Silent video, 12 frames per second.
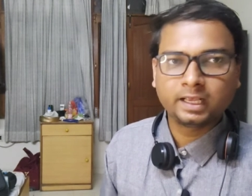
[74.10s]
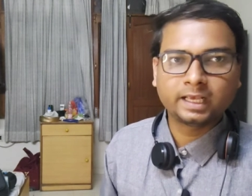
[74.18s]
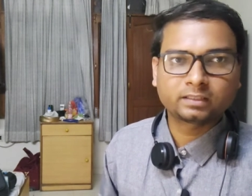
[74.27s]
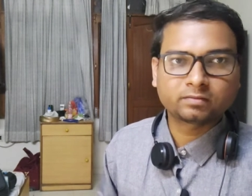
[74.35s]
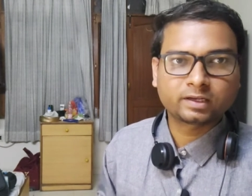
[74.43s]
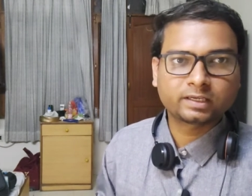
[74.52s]

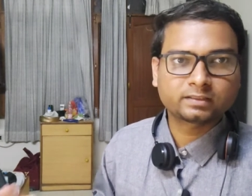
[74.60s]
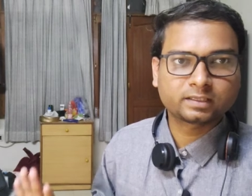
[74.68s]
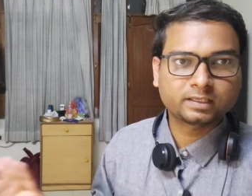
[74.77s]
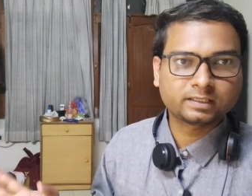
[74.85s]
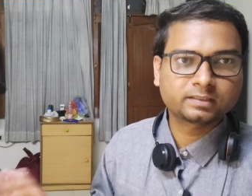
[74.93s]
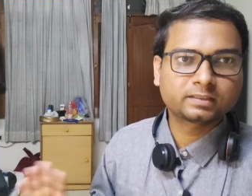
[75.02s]
as far as
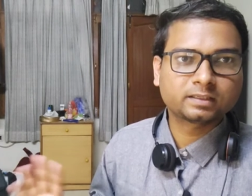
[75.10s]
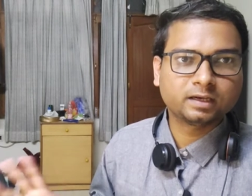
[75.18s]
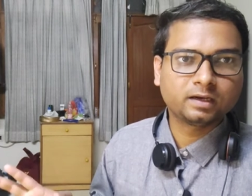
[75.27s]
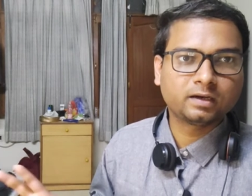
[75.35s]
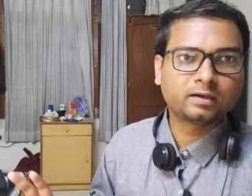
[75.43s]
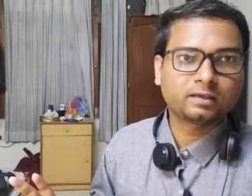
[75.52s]
his
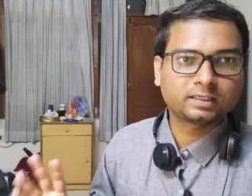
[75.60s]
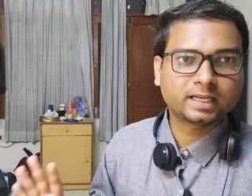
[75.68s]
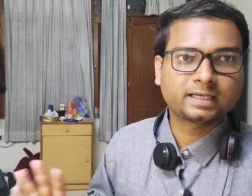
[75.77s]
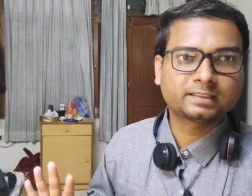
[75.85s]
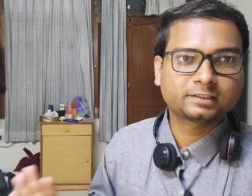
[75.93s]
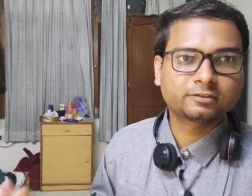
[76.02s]
uh,
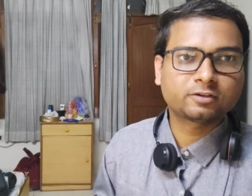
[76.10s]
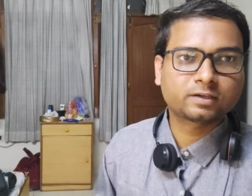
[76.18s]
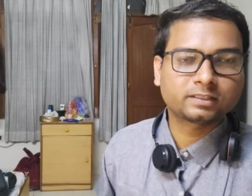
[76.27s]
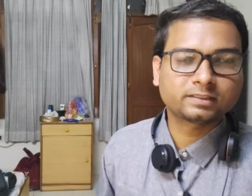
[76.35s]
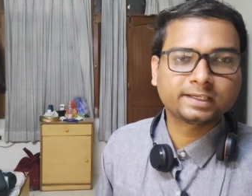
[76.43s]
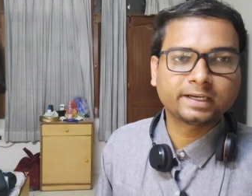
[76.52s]
analysis or
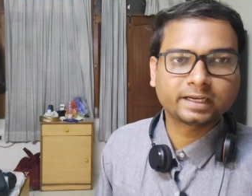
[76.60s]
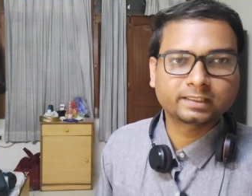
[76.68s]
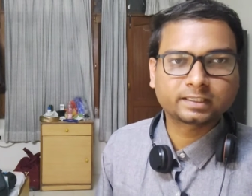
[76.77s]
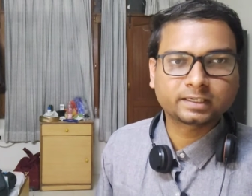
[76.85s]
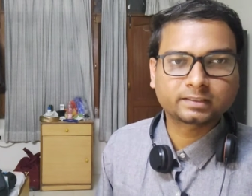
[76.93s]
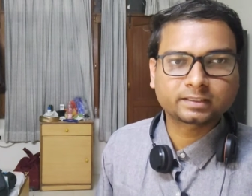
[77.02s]

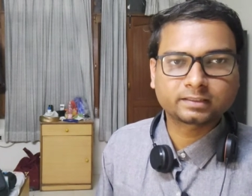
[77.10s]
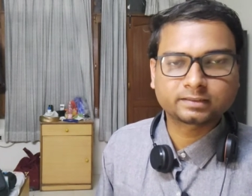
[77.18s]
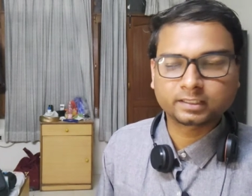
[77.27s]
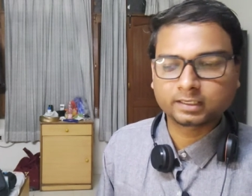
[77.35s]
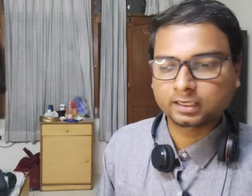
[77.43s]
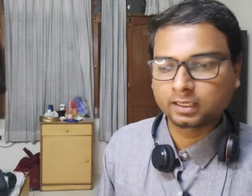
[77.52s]
consideration is
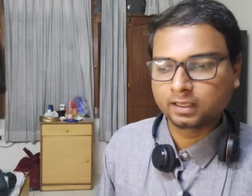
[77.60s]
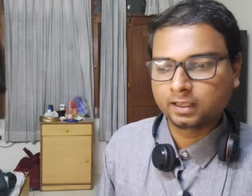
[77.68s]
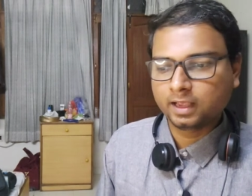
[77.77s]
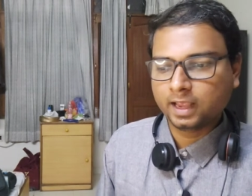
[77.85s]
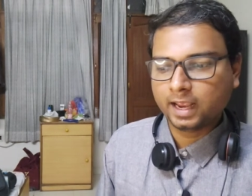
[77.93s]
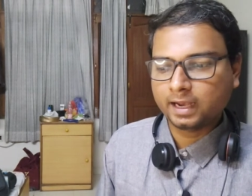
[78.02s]
concerned
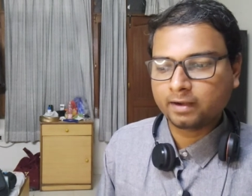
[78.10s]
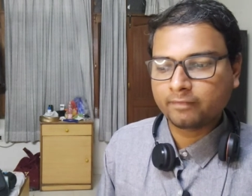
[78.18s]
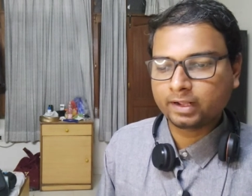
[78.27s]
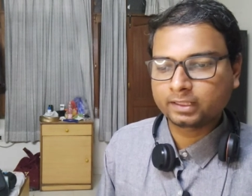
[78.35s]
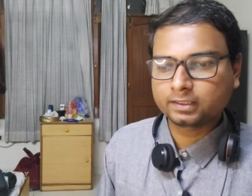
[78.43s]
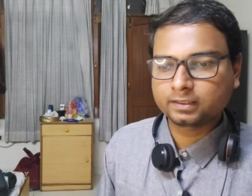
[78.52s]

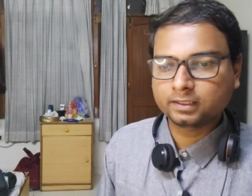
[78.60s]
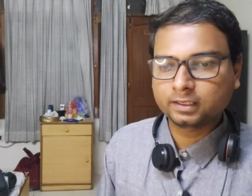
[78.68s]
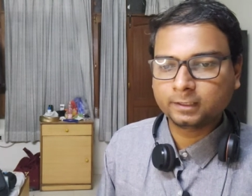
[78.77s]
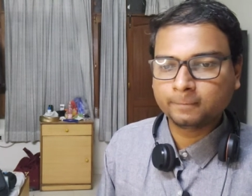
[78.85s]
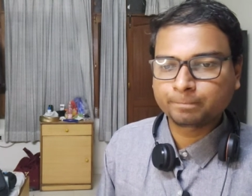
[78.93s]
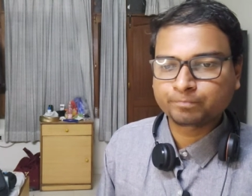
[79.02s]
and whether
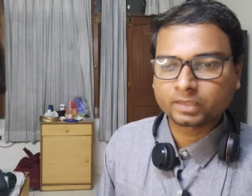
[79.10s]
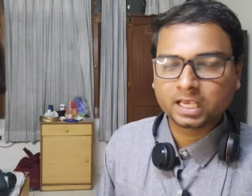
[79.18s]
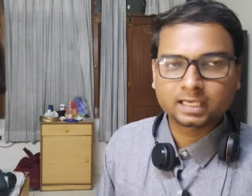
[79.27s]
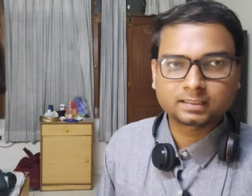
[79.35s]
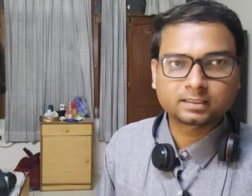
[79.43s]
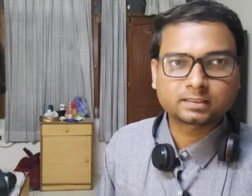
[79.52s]
the
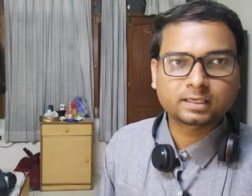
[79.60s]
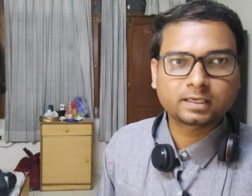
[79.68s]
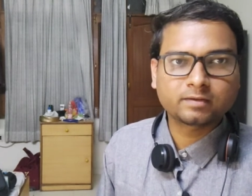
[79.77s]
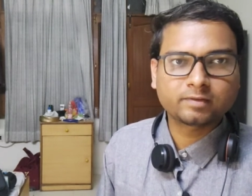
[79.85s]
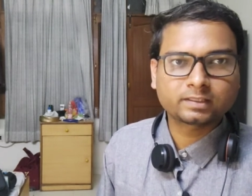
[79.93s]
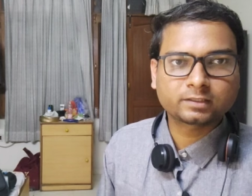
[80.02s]
existing
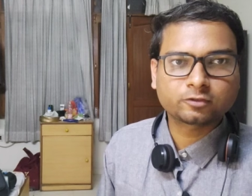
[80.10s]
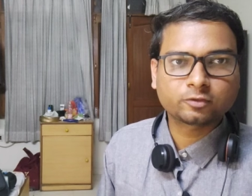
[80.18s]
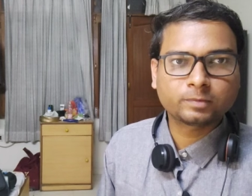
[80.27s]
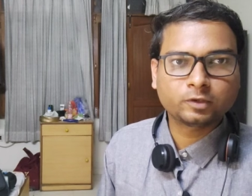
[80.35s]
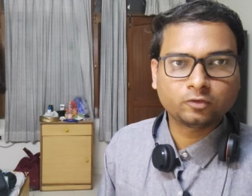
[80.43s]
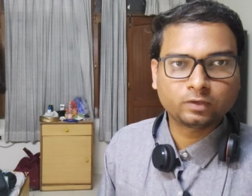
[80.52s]
investor
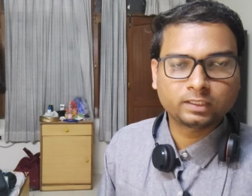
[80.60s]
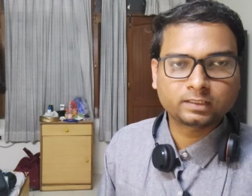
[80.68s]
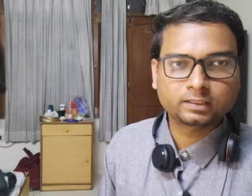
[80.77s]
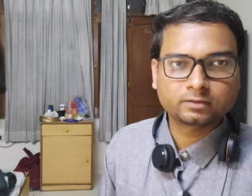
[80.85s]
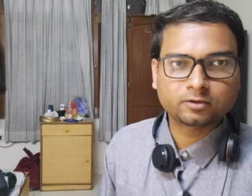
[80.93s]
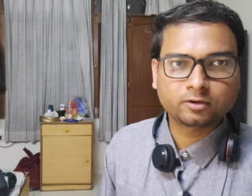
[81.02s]
should be holding
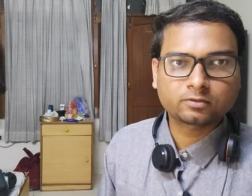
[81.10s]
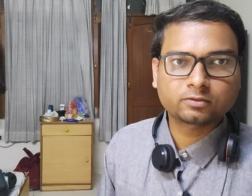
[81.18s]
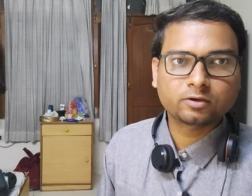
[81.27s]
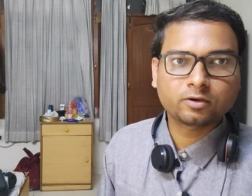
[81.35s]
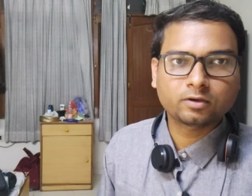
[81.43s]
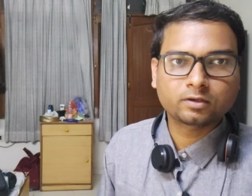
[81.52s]
the
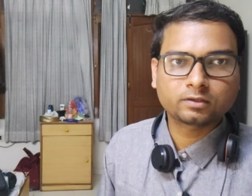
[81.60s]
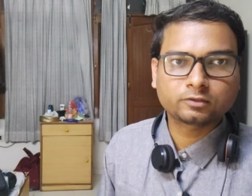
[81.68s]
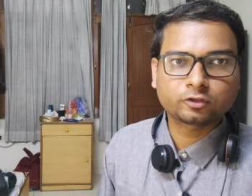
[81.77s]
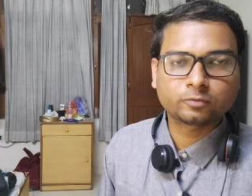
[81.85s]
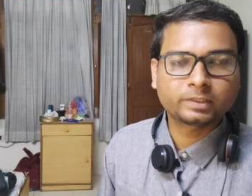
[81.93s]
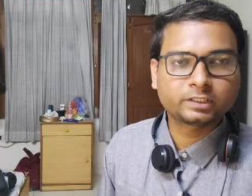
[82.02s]
stocks or
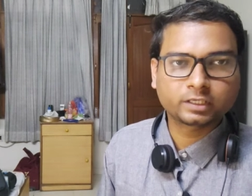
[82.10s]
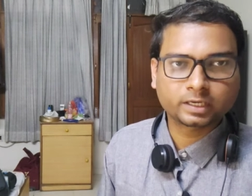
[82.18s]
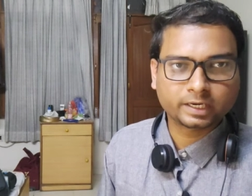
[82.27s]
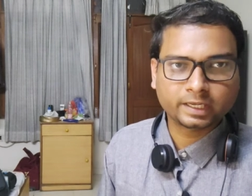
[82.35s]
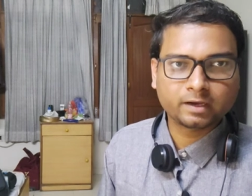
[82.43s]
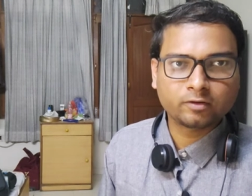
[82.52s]
should be
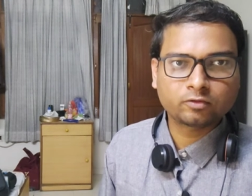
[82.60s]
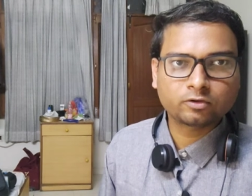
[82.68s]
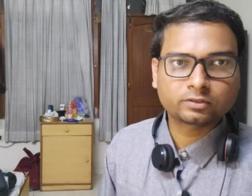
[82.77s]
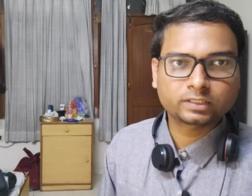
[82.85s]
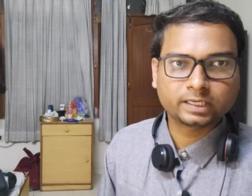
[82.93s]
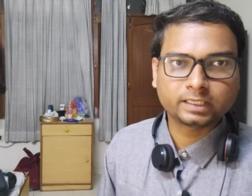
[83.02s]
churning out
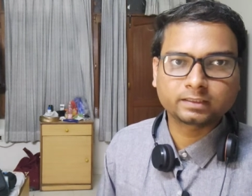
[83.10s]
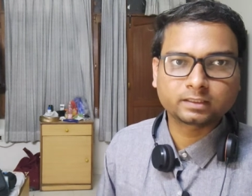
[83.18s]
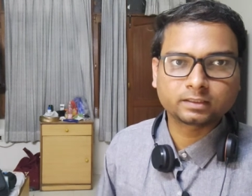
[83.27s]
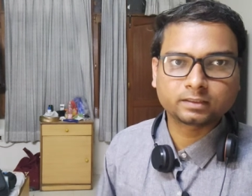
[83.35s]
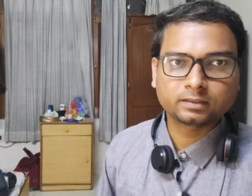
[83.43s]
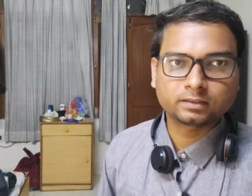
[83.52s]
or selling
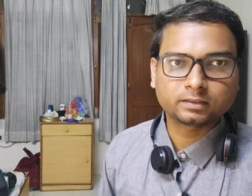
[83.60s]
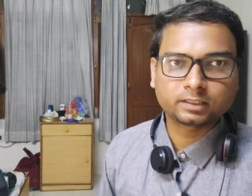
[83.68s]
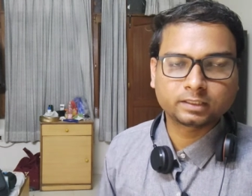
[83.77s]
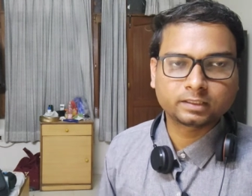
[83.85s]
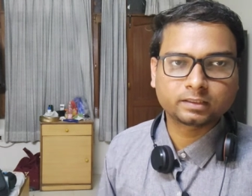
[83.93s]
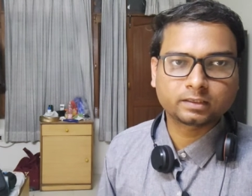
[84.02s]
the
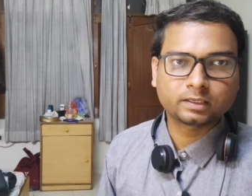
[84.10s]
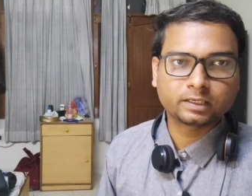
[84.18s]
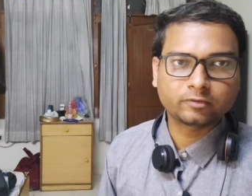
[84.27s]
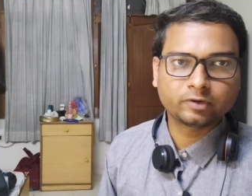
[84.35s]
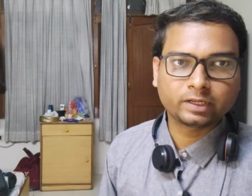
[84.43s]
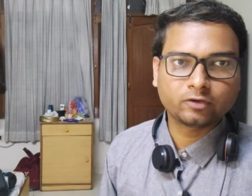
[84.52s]
their
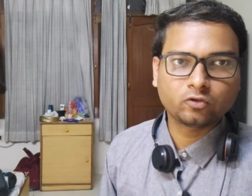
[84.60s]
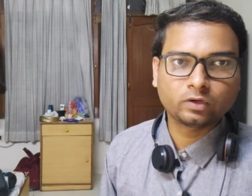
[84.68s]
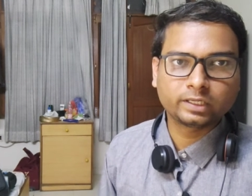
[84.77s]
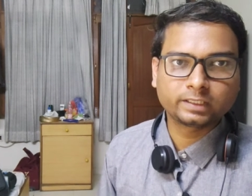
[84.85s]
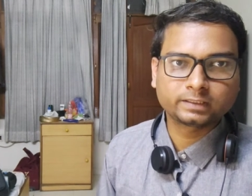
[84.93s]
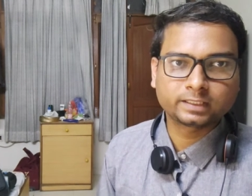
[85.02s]
equity
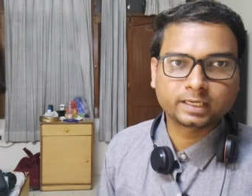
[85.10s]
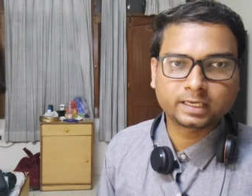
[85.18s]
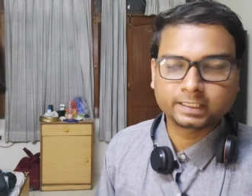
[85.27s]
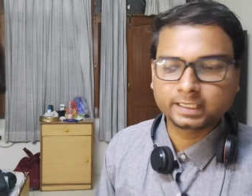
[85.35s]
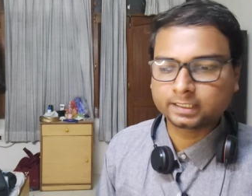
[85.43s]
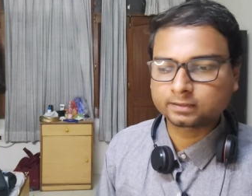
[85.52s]
holdings in
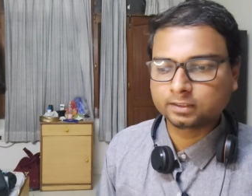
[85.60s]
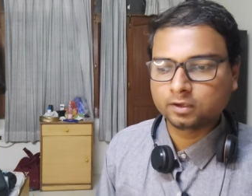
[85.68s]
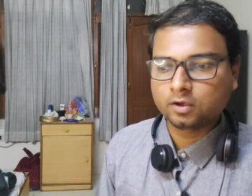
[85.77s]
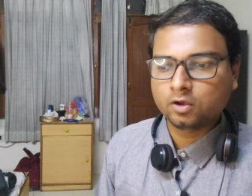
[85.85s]
IEX